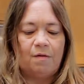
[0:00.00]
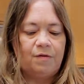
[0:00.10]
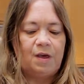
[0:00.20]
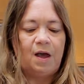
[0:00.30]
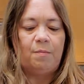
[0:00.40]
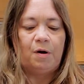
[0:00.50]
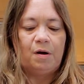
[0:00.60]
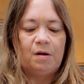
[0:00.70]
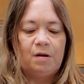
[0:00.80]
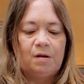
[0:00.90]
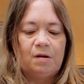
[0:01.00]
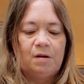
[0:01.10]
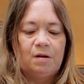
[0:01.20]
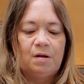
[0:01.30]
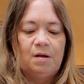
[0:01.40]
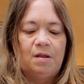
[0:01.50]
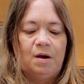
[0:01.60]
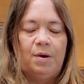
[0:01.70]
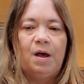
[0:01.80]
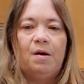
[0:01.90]
camera. There
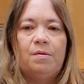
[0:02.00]
we go.